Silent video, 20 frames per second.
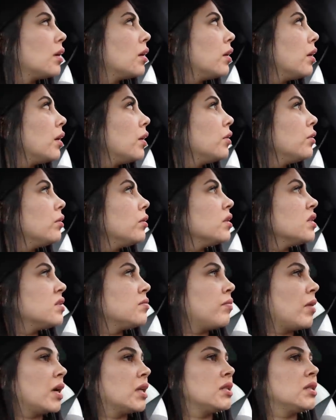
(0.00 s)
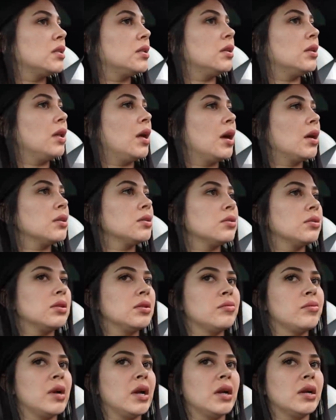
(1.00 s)
Can I do a spicy deluxe with
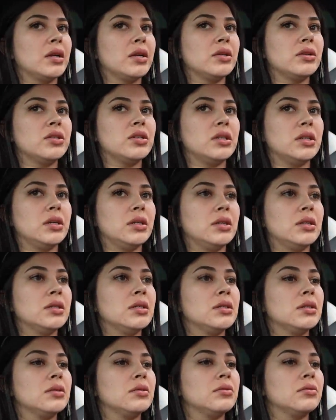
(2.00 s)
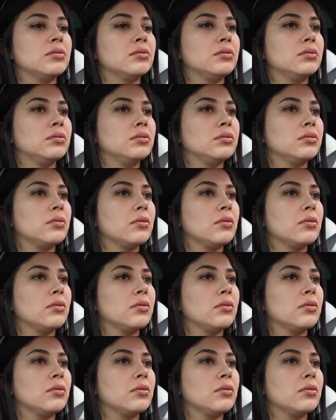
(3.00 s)
American cheese? A meal?